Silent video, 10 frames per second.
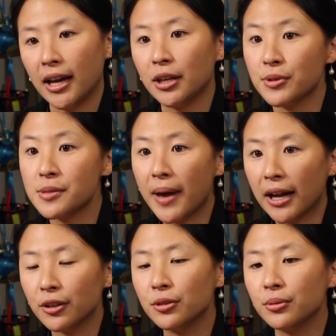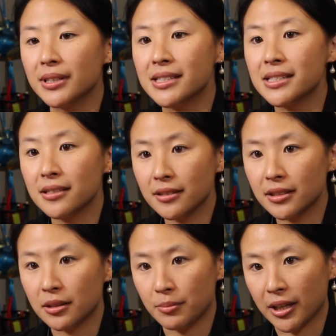And it was Matt who
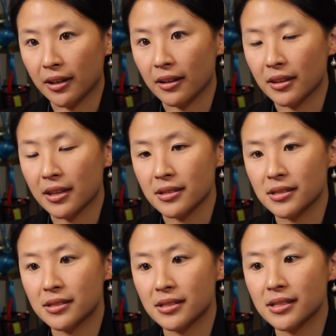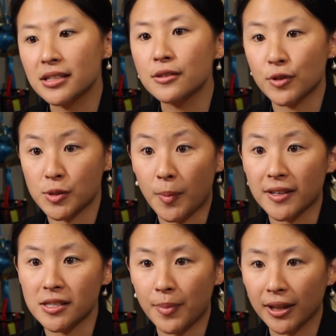instilled in me this sense of
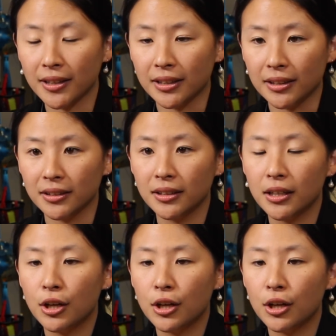responsibility